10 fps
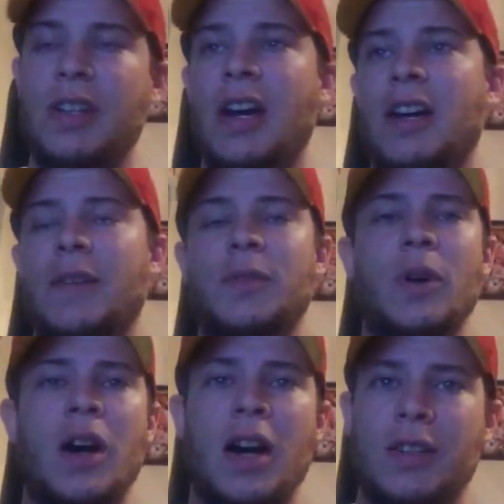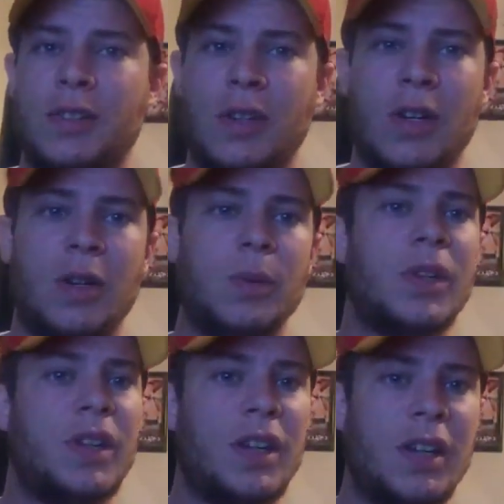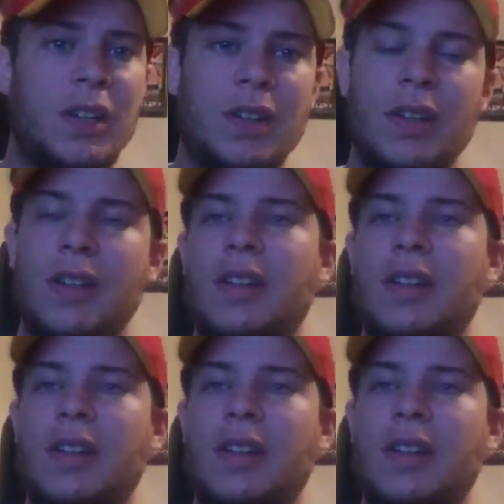He got off to a hot start. We get it.